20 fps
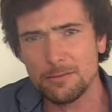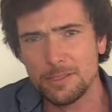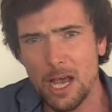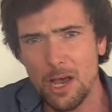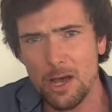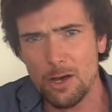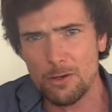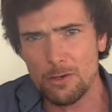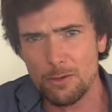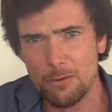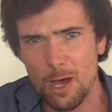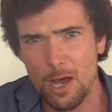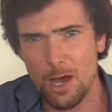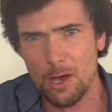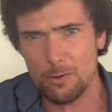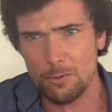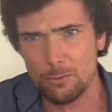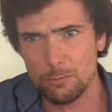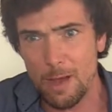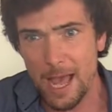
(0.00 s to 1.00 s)
go
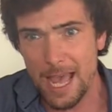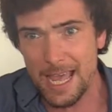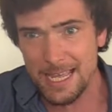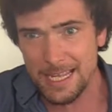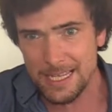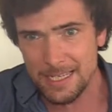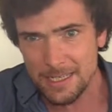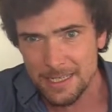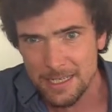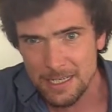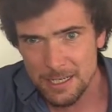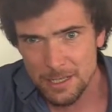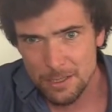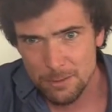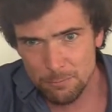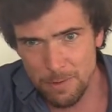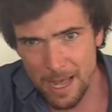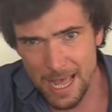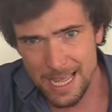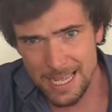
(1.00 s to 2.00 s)
away,
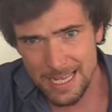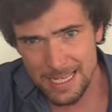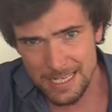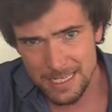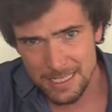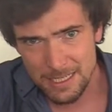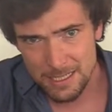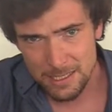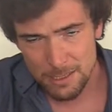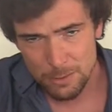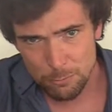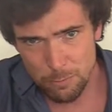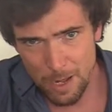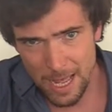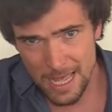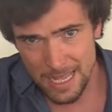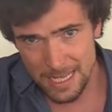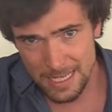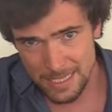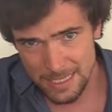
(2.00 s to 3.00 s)
way,
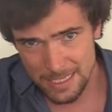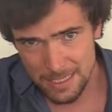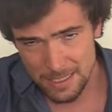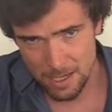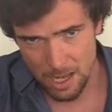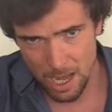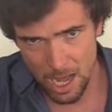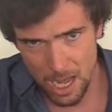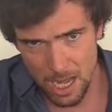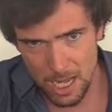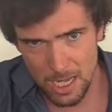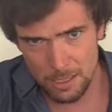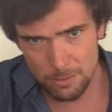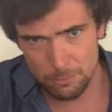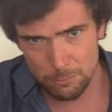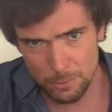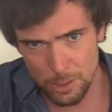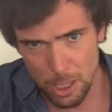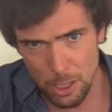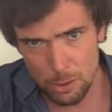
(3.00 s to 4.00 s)
way, I
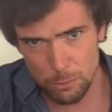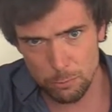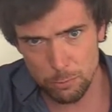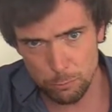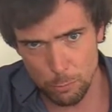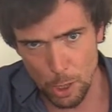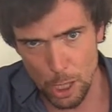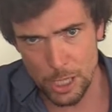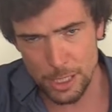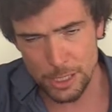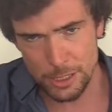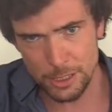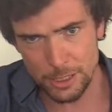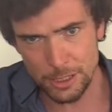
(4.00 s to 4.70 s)
will go away.